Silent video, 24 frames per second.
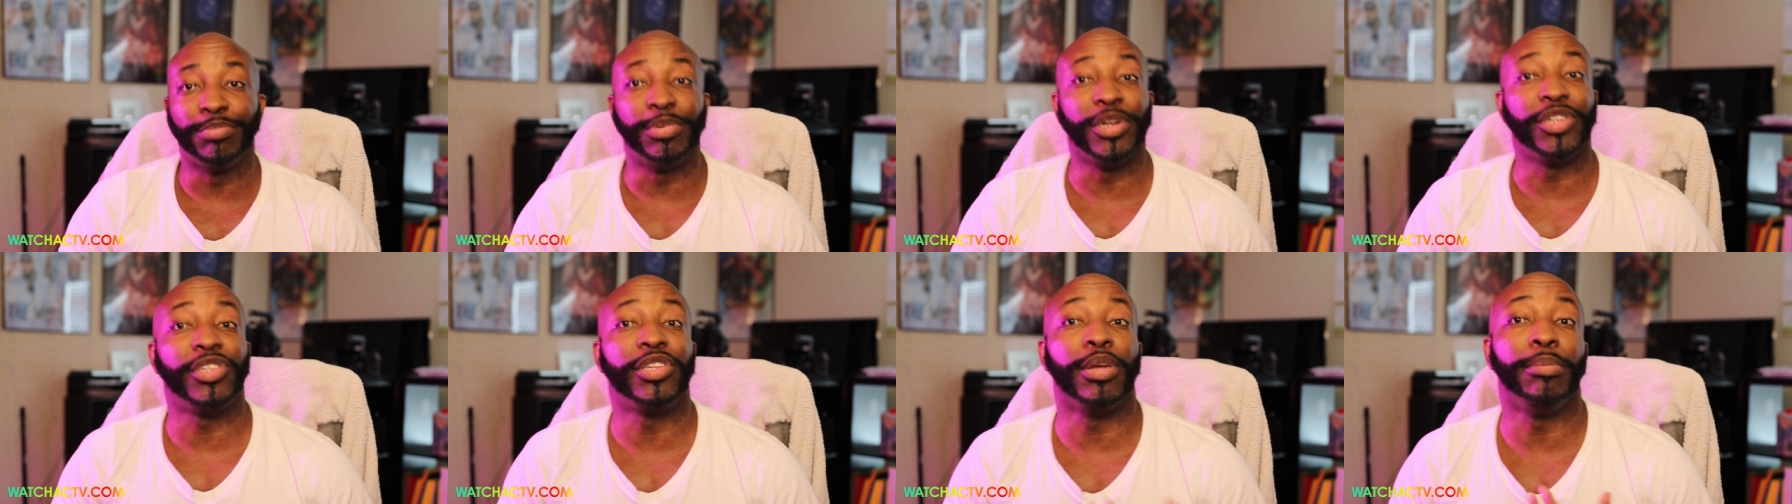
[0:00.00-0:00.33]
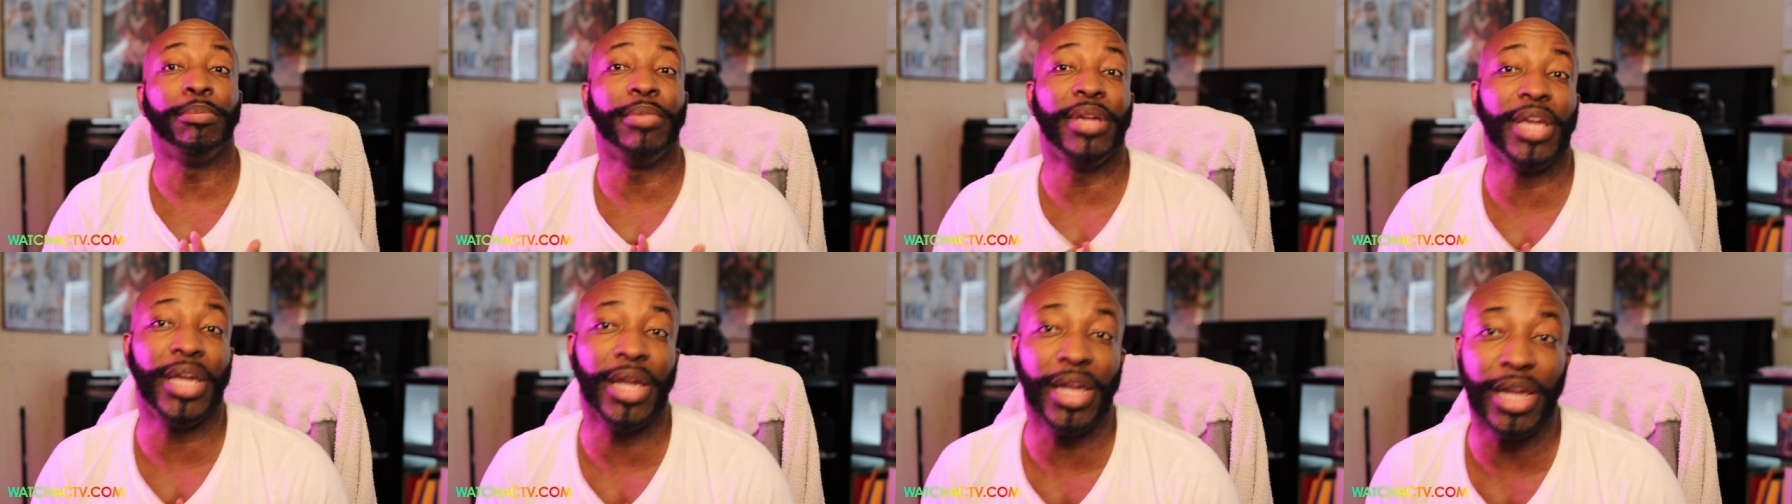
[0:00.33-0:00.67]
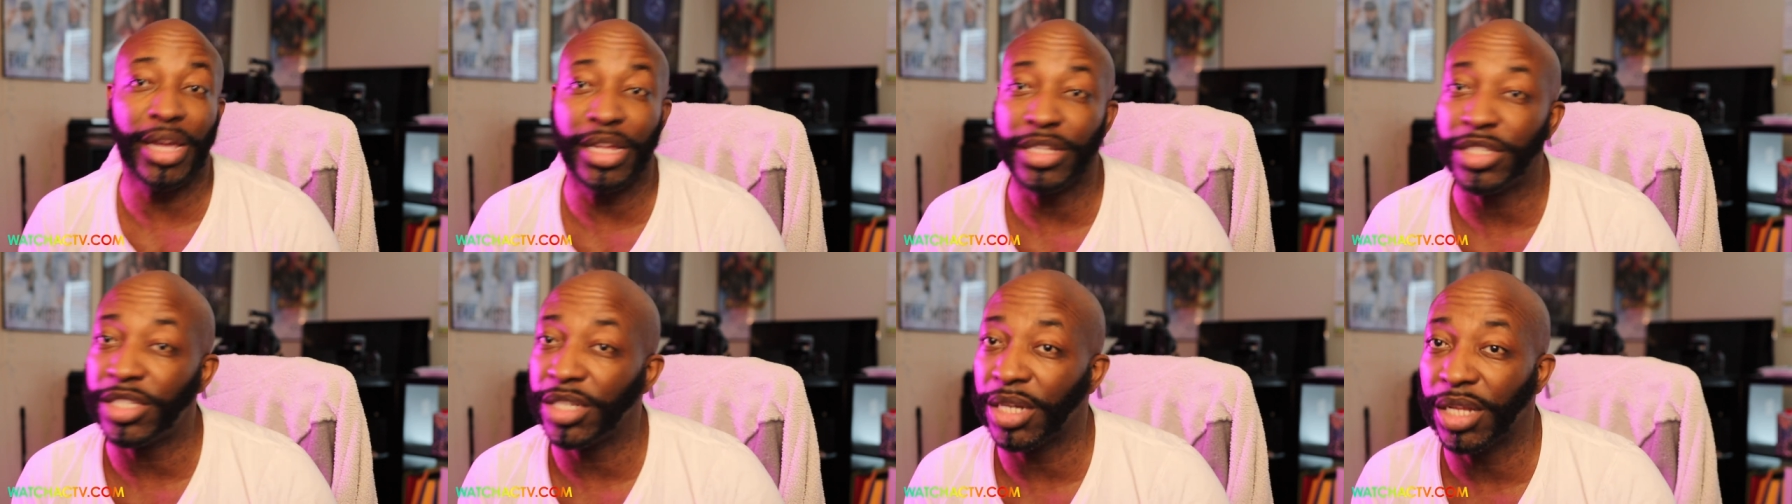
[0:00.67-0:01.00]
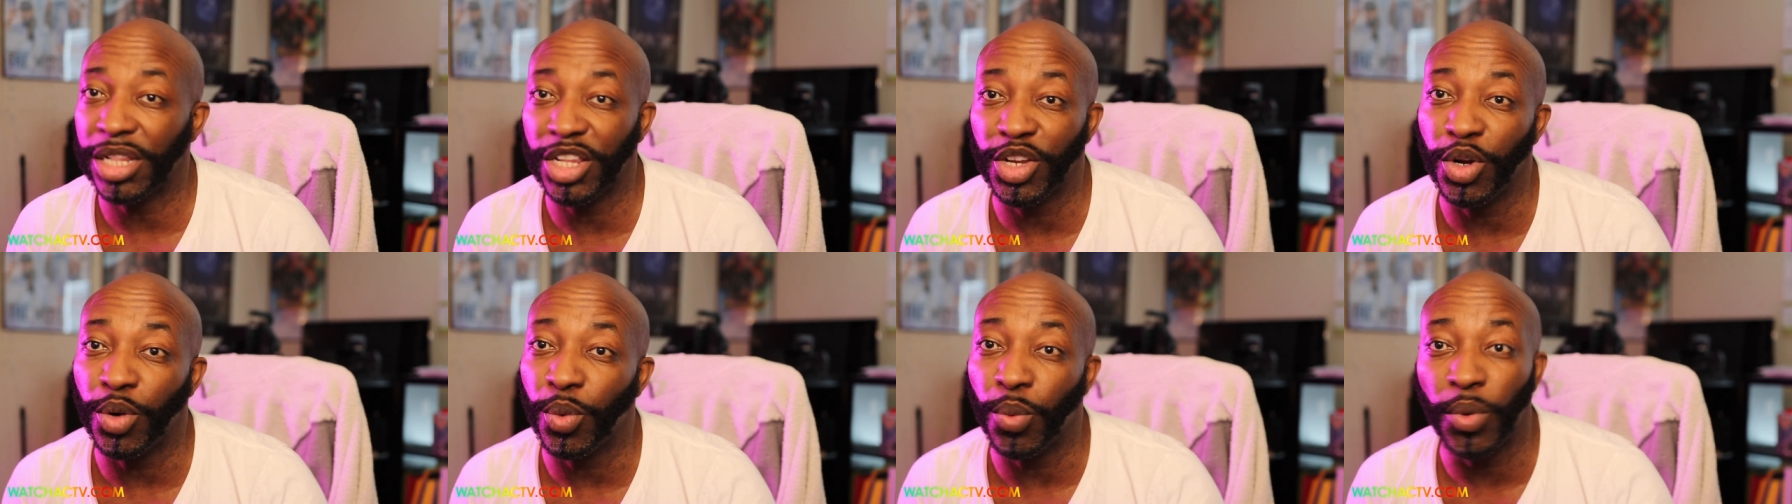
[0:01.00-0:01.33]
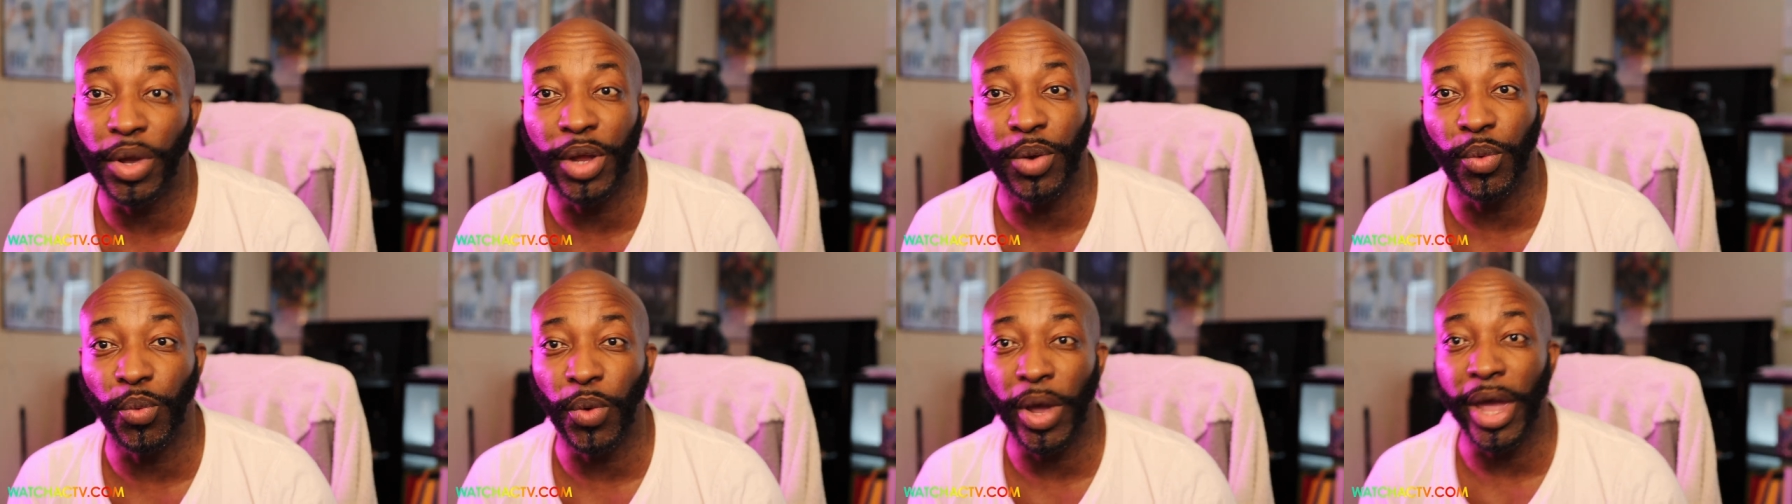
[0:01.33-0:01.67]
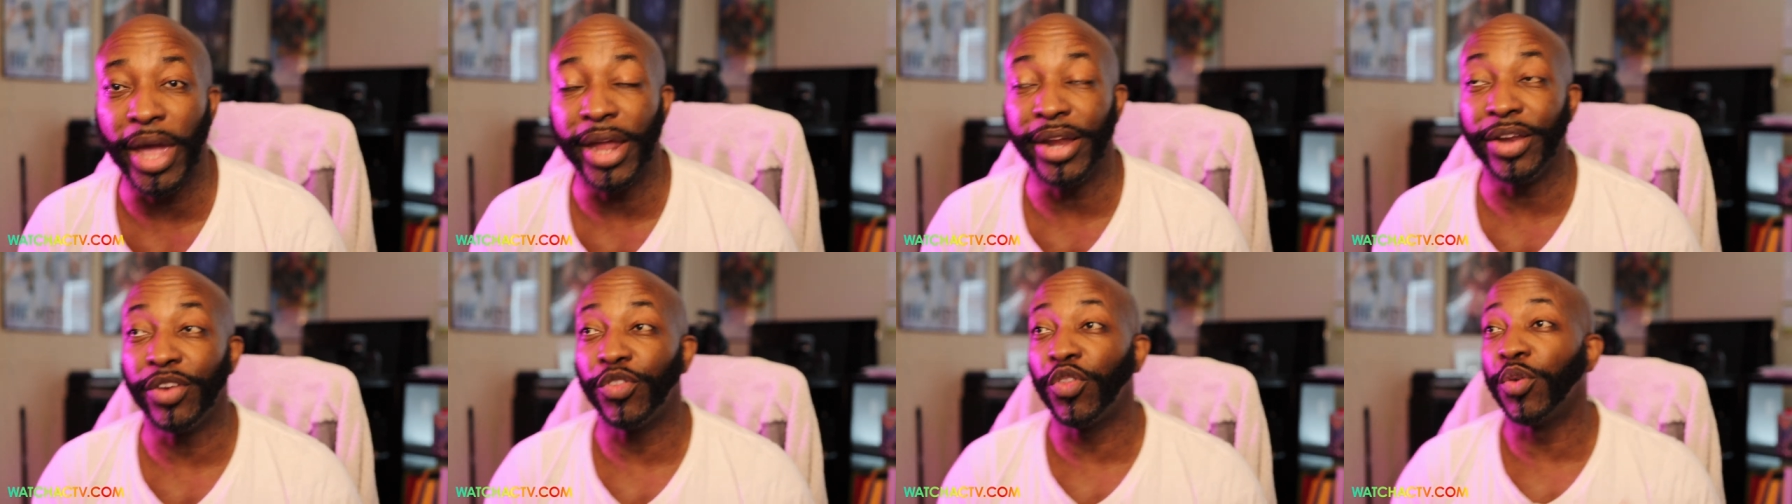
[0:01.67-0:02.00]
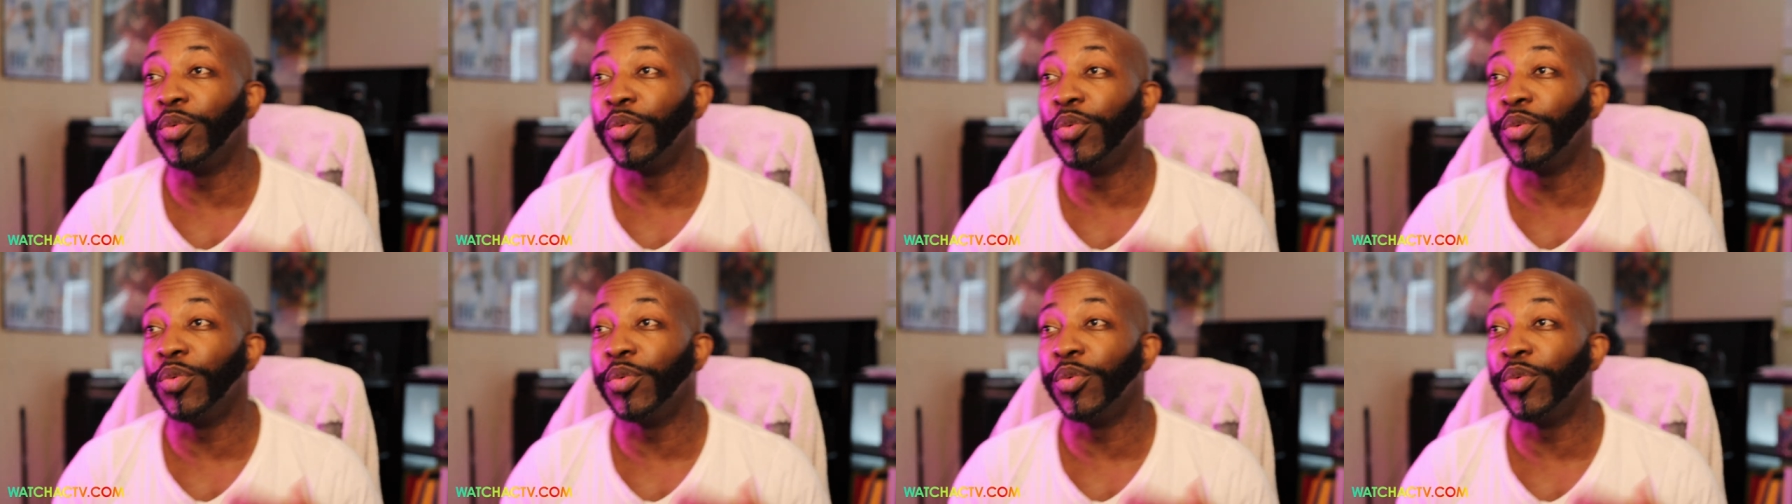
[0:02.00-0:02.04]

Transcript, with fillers: But to me, it's a clear win-win.